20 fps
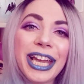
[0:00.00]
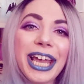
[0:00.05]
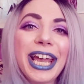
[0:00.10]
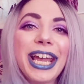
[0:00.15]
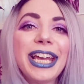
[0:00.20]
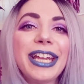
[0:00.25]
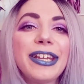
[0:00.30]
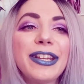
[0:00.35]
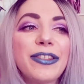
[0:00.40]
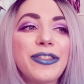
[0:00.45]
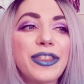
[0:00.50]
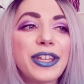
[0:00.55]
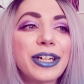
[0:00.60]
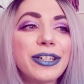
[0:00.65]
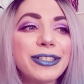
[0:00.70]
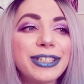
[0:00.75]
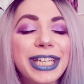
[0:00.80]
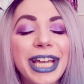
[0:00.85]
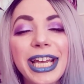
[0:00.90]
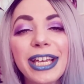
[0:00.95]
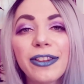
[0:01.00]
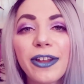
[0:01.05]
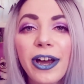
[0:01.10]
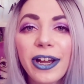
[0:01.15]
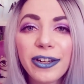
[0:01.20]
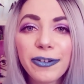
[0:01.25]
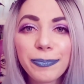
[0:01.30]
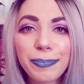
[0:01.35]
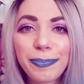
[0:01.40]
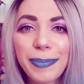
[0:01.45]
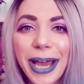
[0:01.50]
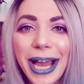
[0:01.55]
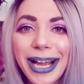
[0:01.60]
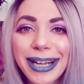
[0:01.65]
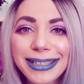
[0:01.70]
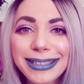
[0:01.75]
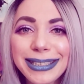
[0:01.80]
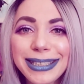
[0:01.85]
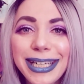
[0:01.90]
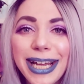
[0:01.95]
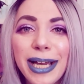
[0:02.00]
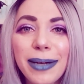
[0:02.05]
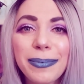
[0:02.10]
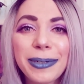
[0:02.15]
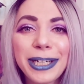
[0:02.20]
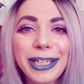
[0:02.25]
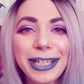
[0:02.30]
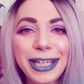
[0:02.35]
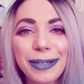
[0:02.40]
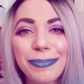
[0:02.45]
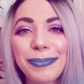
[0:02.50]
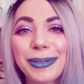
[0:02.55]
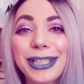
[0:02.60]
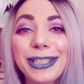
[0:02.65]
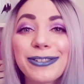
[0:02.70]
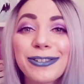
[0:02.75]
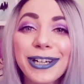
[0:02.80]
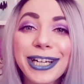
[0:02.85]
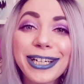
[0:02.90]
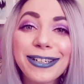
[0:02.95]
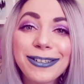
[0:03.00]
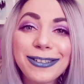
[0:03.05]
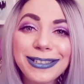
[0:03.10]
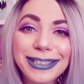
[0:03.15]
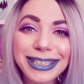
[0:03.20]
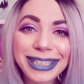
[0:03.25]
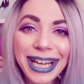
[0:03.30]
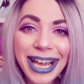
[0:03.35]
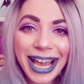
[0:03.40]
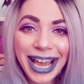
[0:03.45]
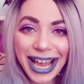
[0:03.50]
And there's a lot of backstabbing and betrayals